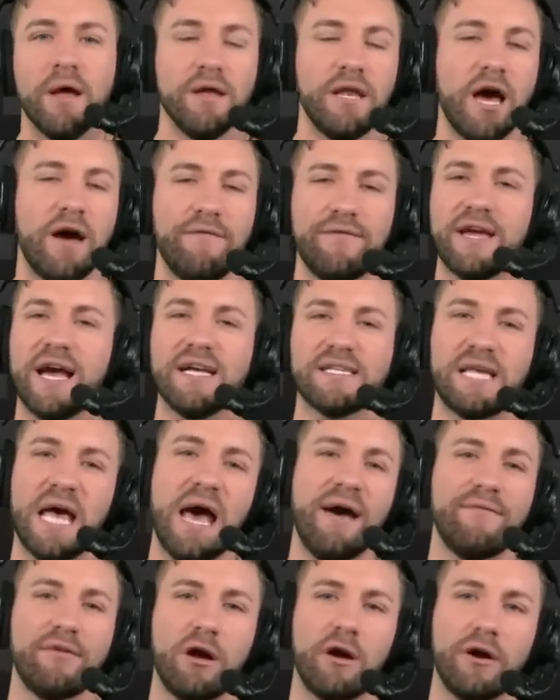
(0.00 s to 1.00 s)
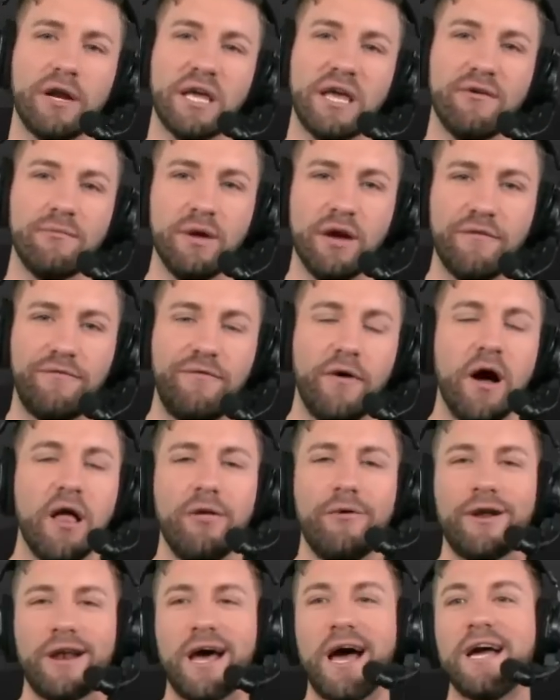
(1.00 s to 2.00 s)
Now, if you guys haven't already given me a
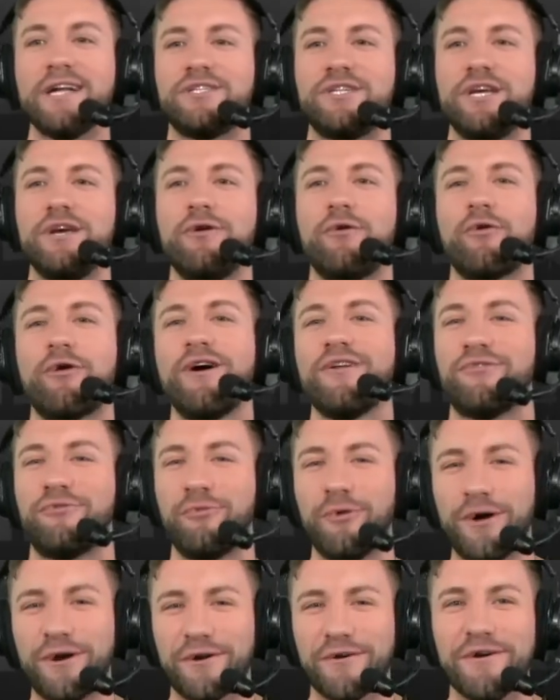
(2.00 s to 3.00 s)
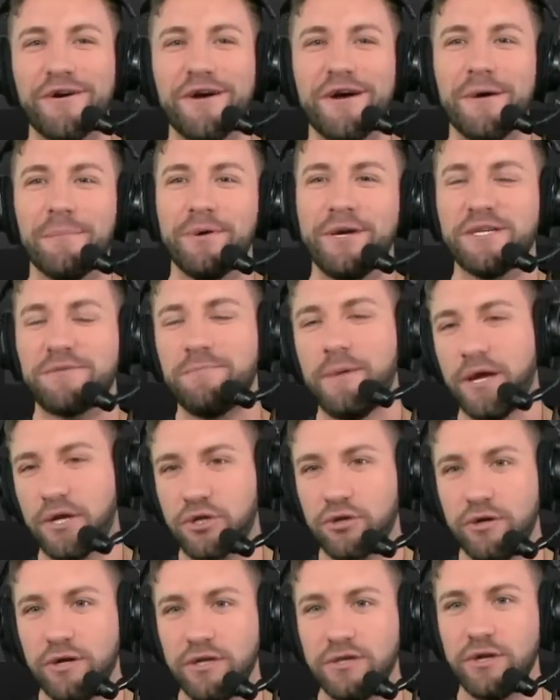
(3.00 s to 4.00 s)
follow on IG or on Twitter, please make
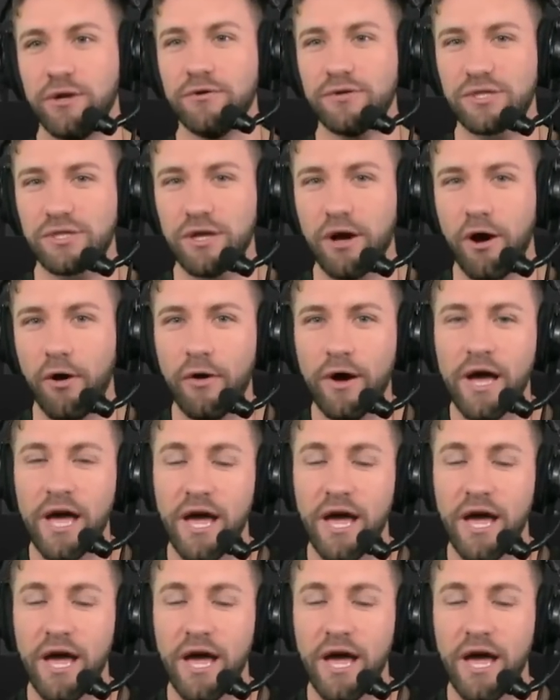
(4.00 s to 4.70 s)
sure you do so.